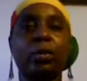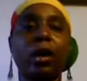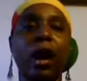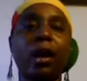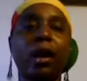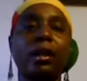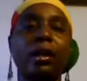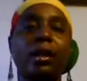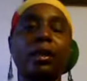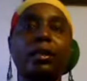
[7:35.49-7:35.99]

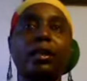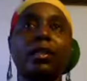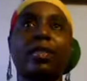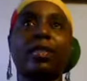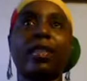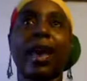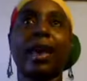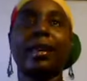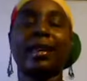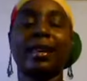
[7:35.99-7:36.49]
product
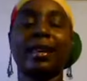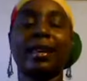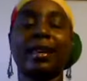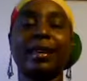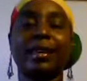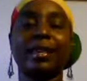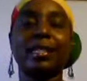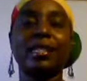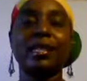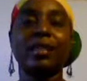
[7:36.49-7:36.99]
that
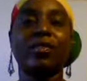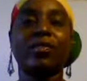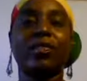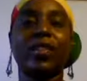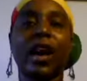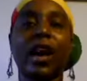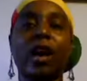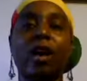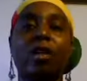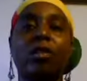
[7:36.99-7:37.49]
is
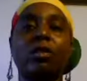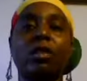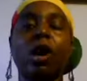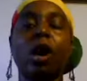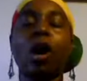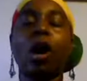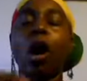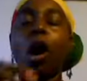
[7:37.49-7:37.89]
found